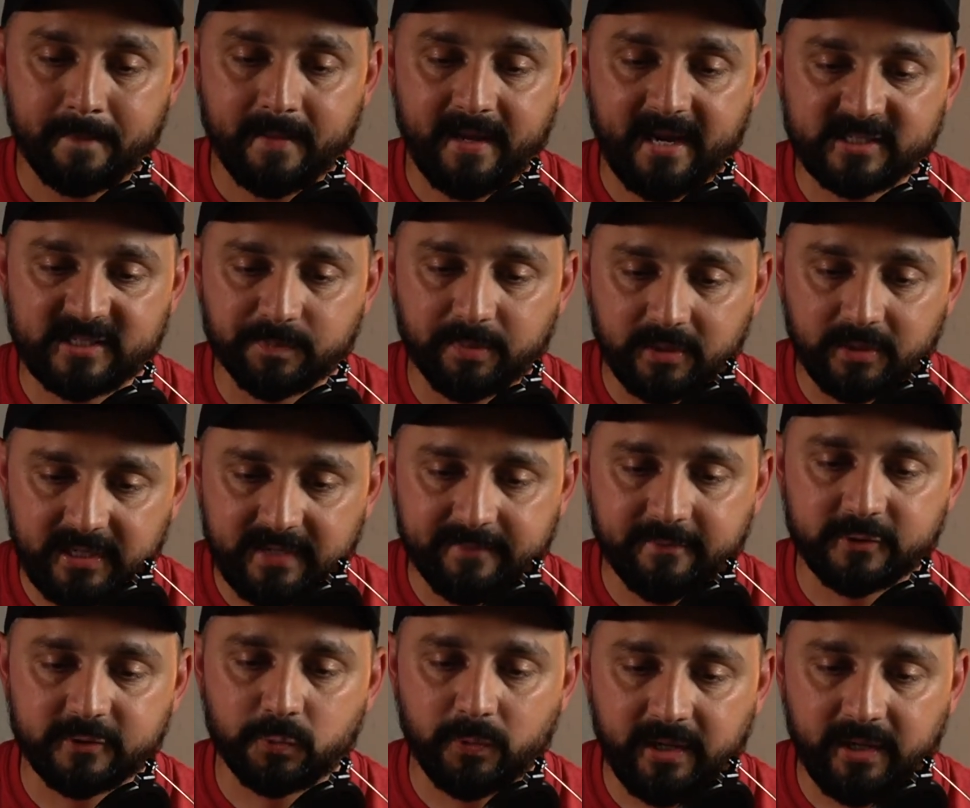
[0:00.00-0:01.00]
As
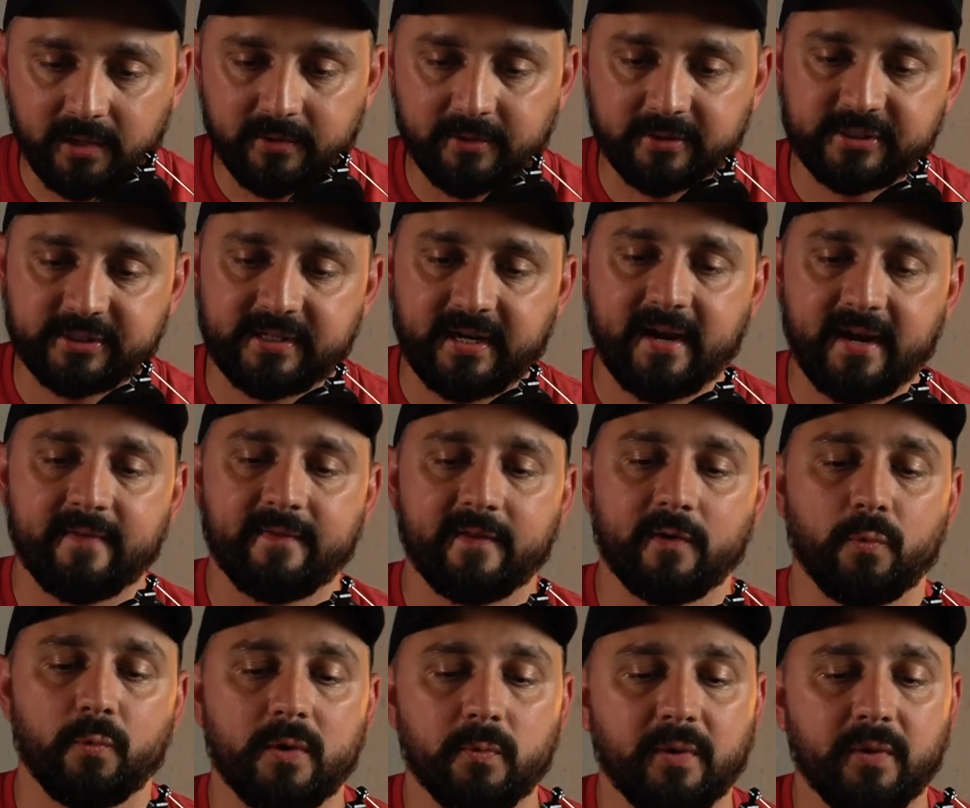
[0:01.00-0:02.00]
believers, we understand that
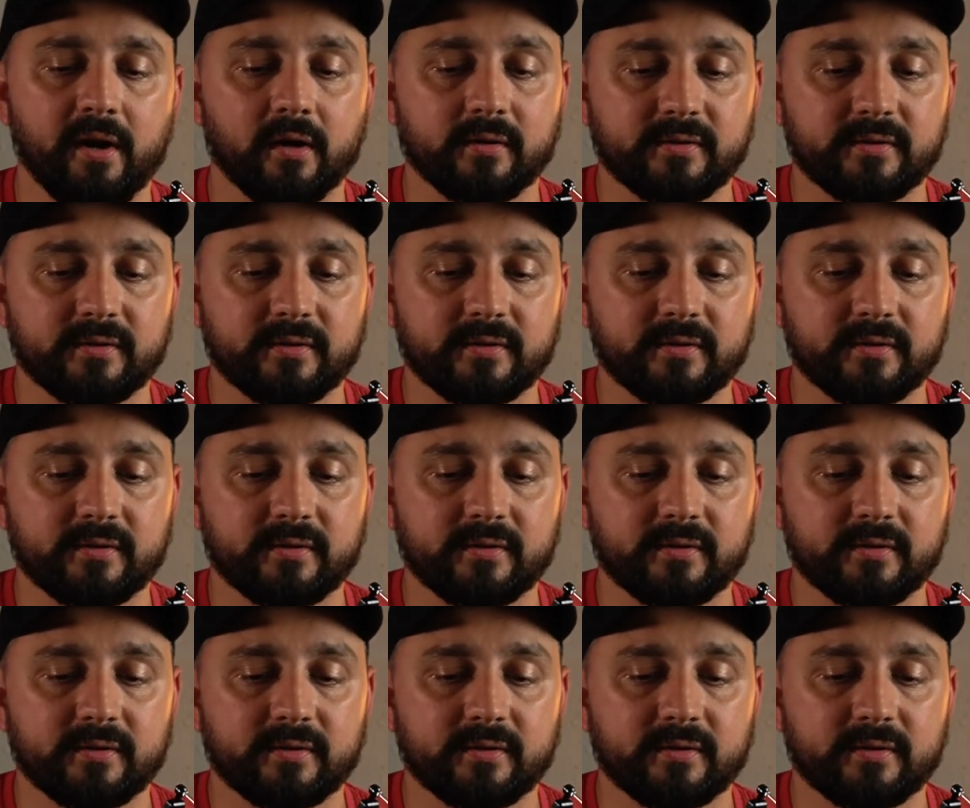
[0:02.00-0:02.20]
when we are